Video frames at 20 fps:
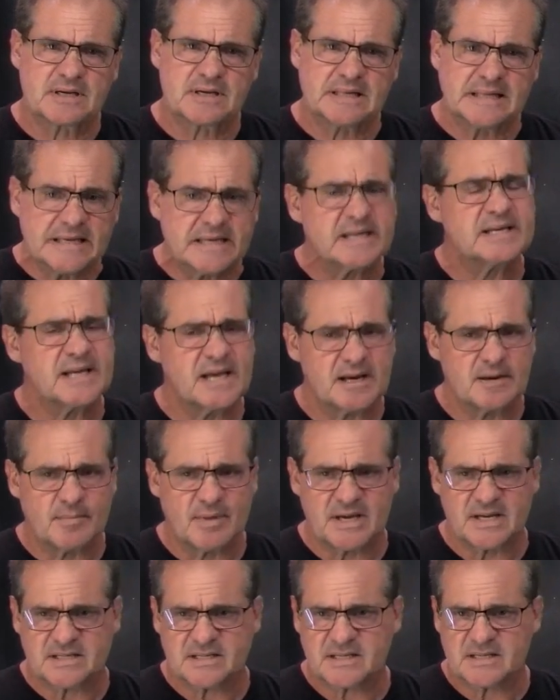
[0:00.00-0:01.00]
Cleaning
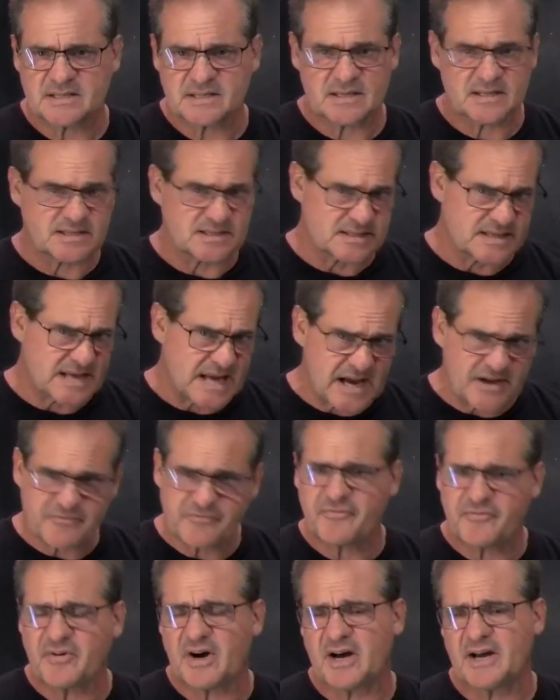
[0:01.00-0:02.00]
databases is not
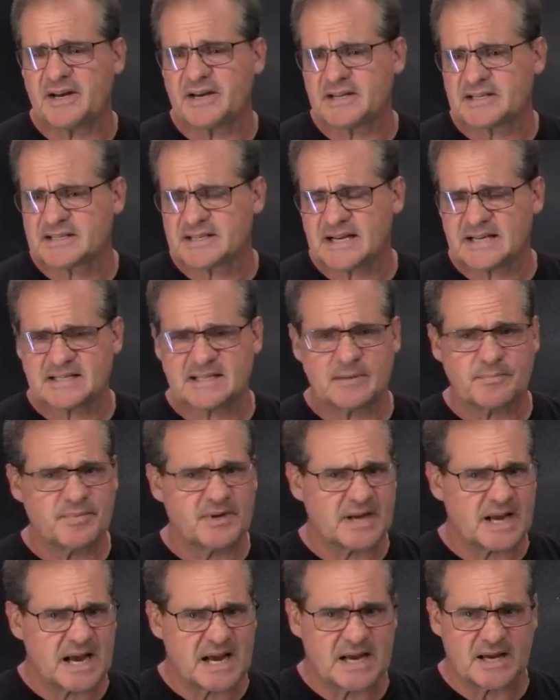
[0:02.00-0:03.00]
fun. It's not
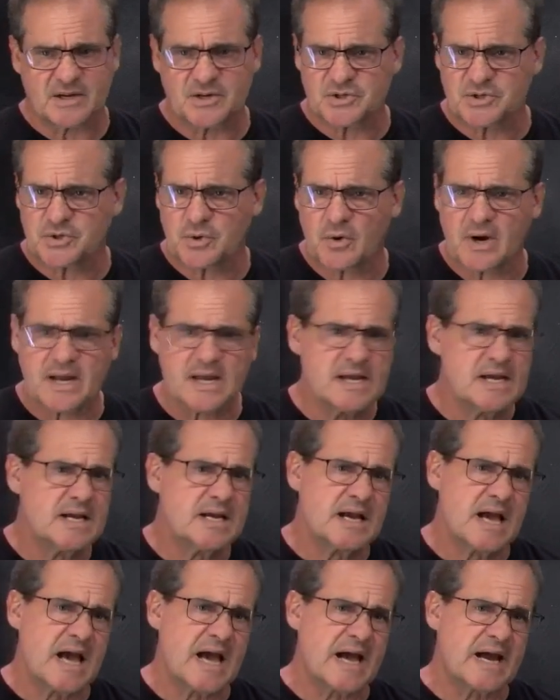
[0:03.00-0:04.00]
something I enjoy.
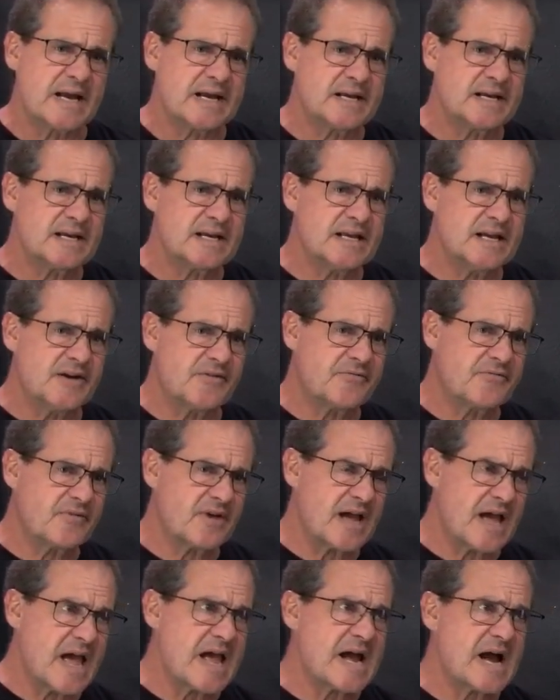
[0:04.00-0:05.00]
And if
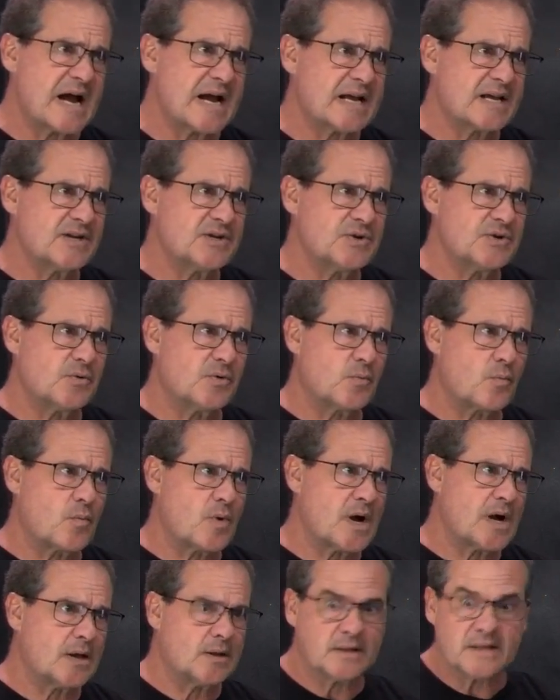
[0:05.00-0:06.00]
AI can do it
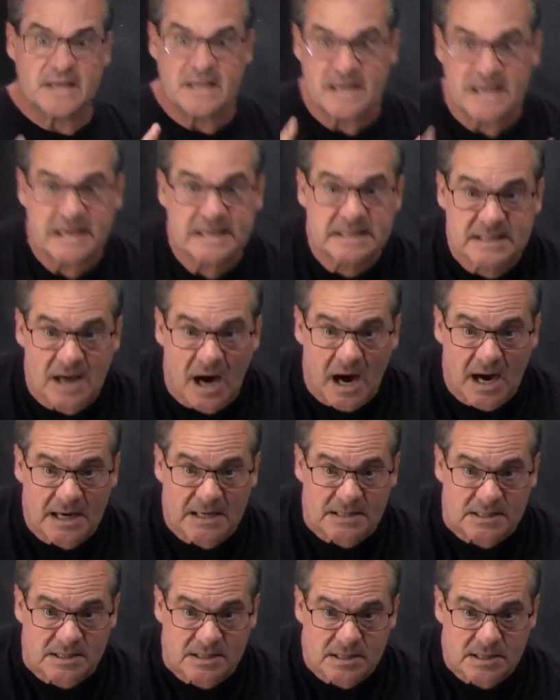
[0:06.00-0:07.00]
well, it
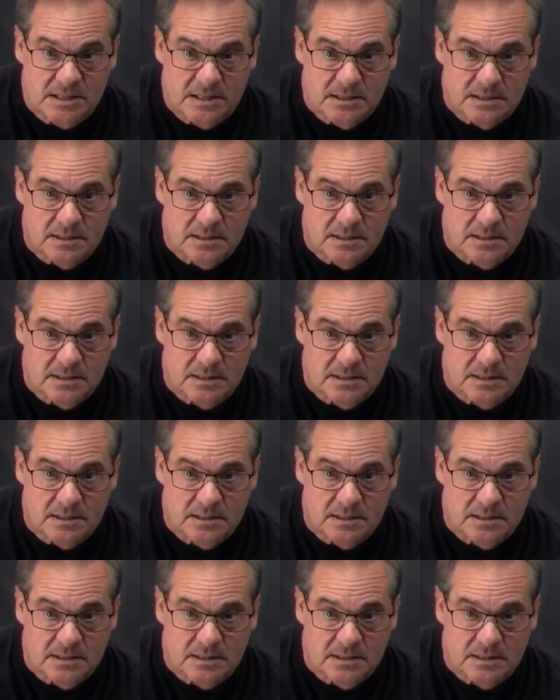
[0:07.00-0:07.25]
does.